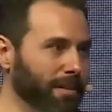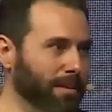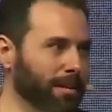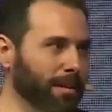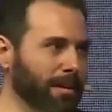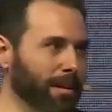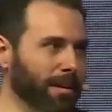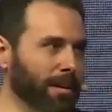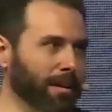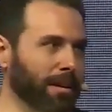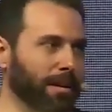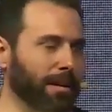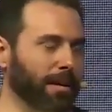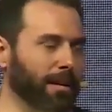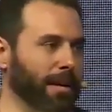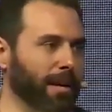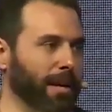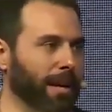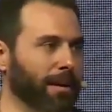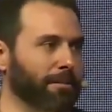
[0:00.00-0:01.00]
Uh,
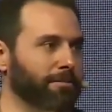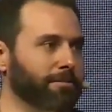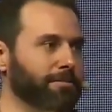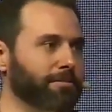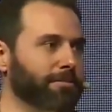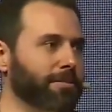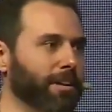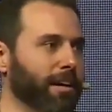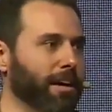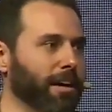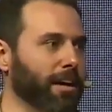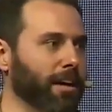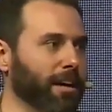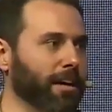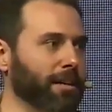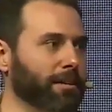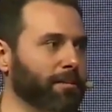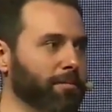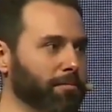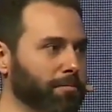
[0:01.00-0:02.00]
I have
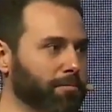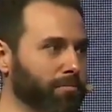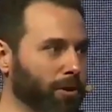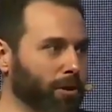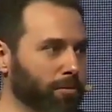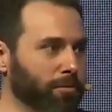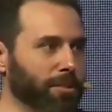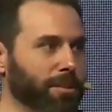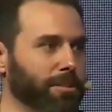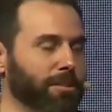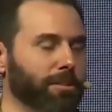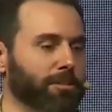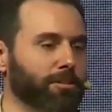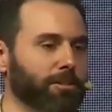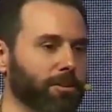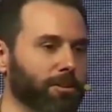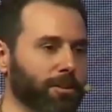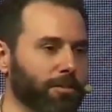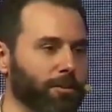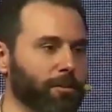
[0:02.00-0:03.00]
uh, Bronwyn at the
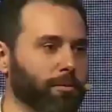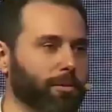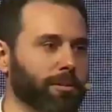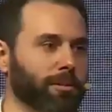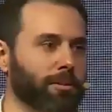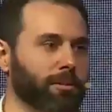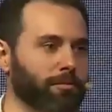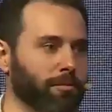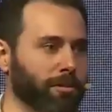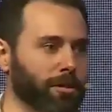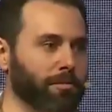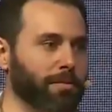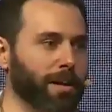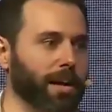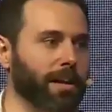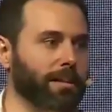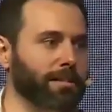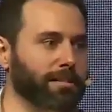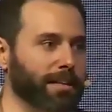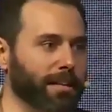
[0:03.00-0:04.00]
door if you want to learn more
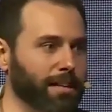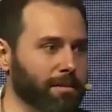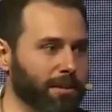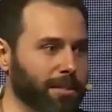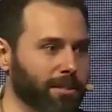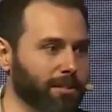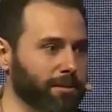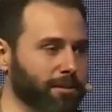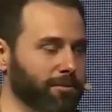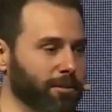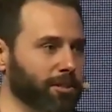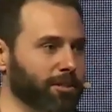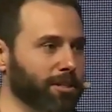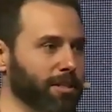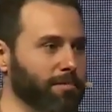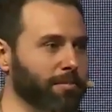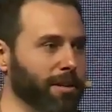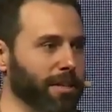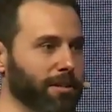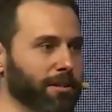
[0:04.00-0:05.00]
about how to make university
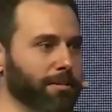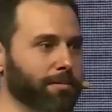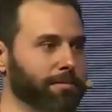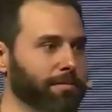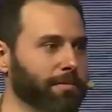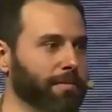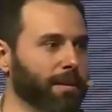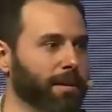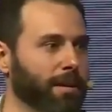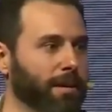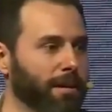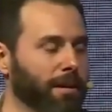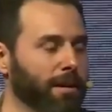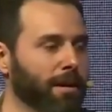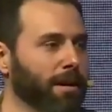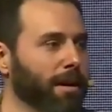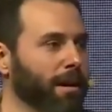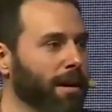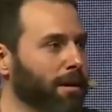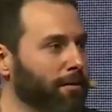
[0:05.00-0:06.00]
better.
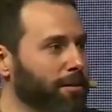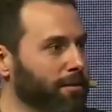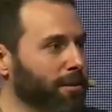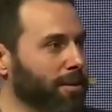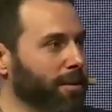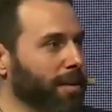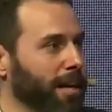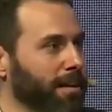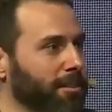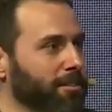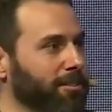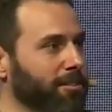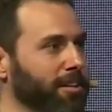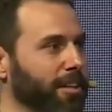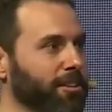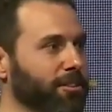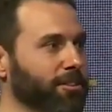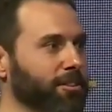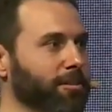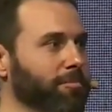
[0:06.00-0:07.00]
We've got
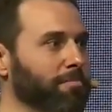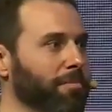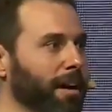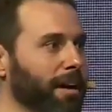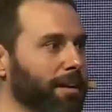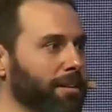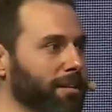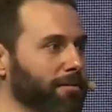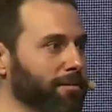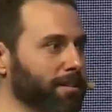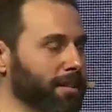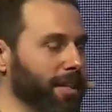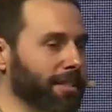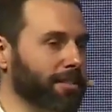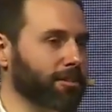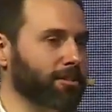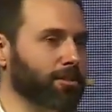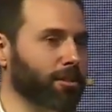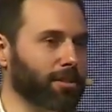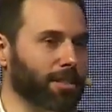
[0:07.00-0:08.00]
Anastasia and Byron if you'd like
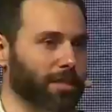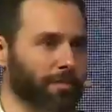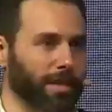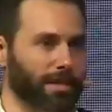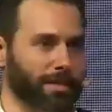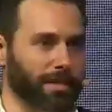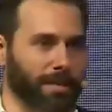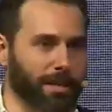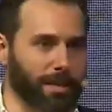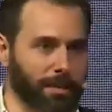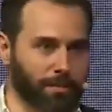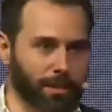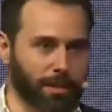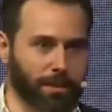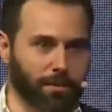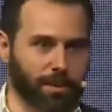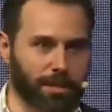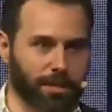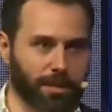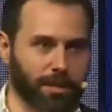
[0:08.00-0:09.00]
to talk to them about the hardware they're
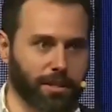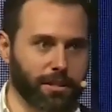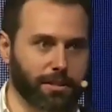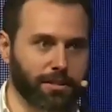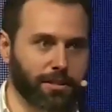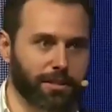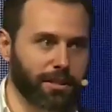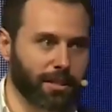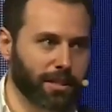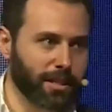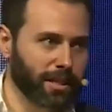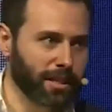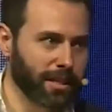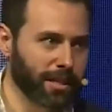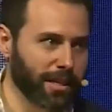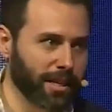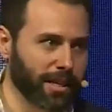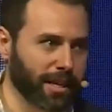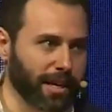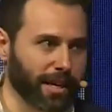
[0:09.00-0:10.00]
working on.
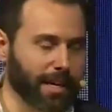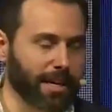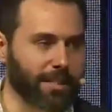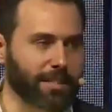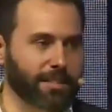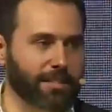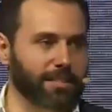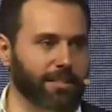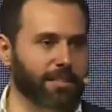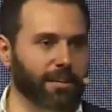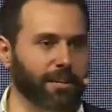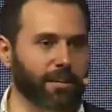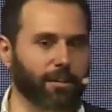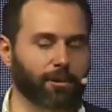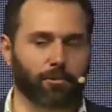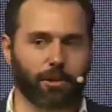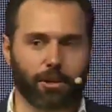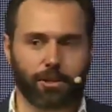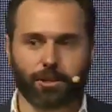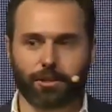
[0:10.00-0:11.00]
And uh,
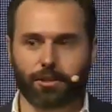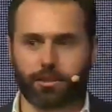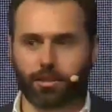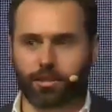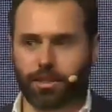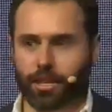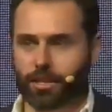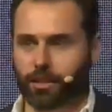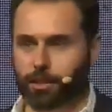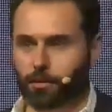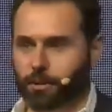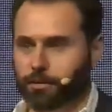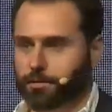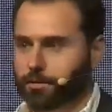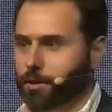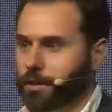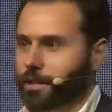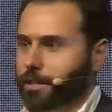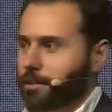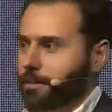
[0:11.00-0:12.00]
Roger and Jake will be
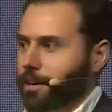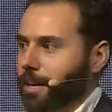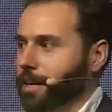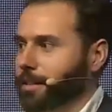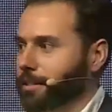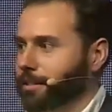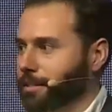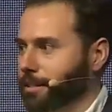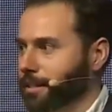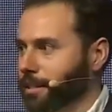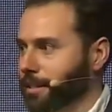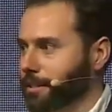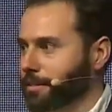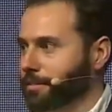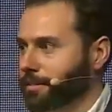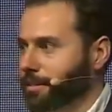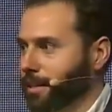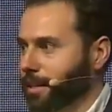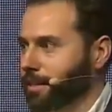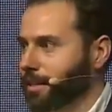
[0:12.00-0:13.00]
floating around to
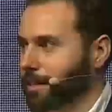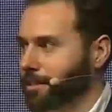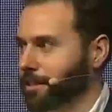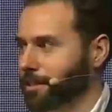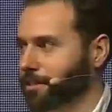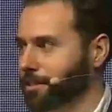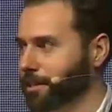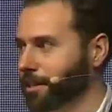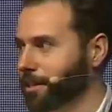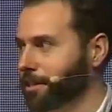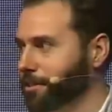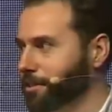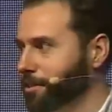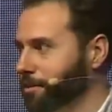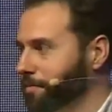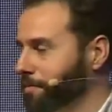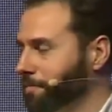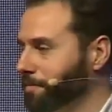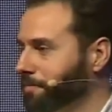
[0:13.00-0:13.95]
hand out sets of cards.